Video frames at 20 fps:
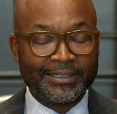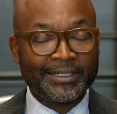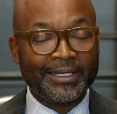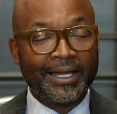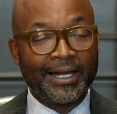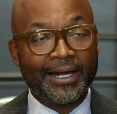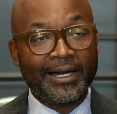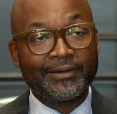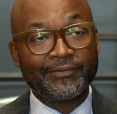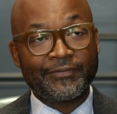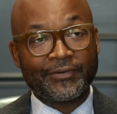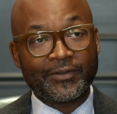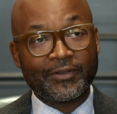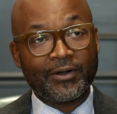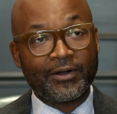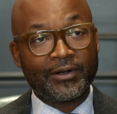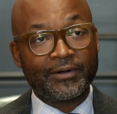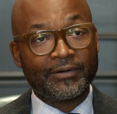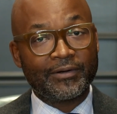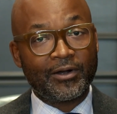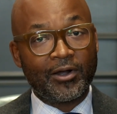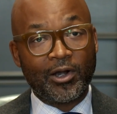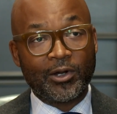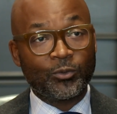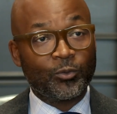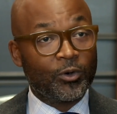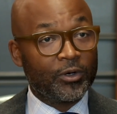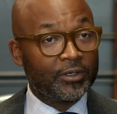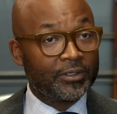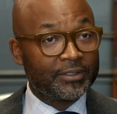God for the hard
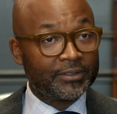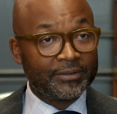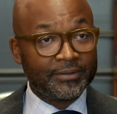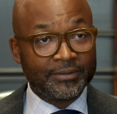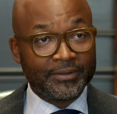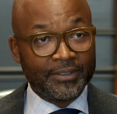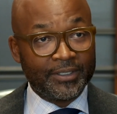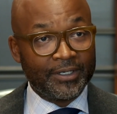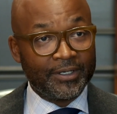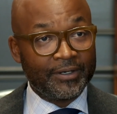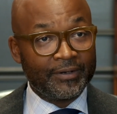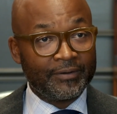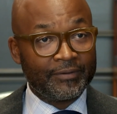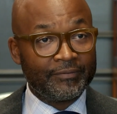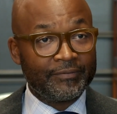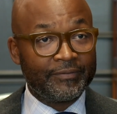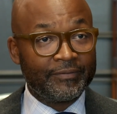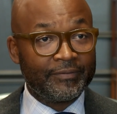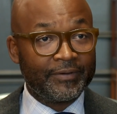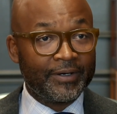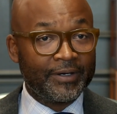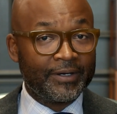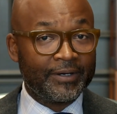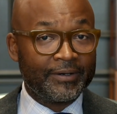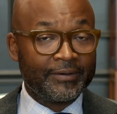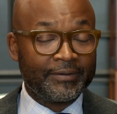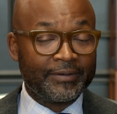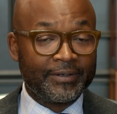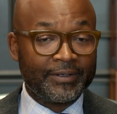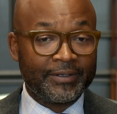work of
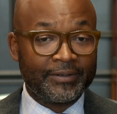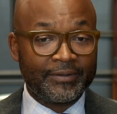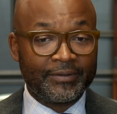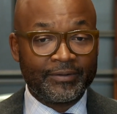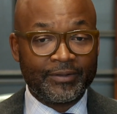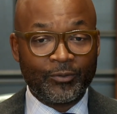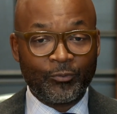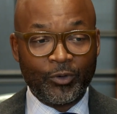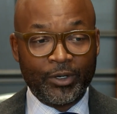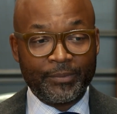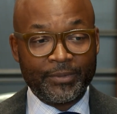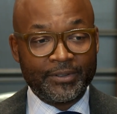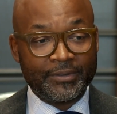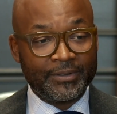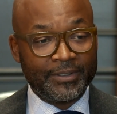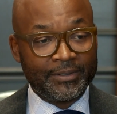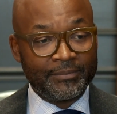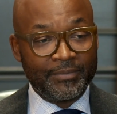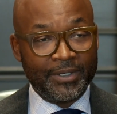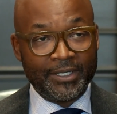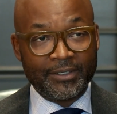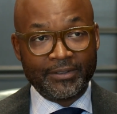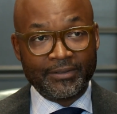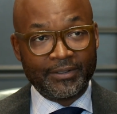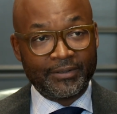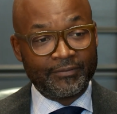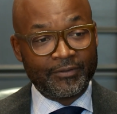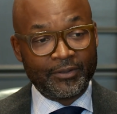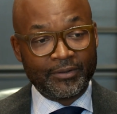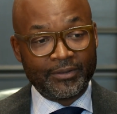uh, the women and men
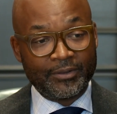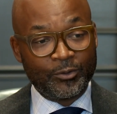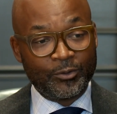of the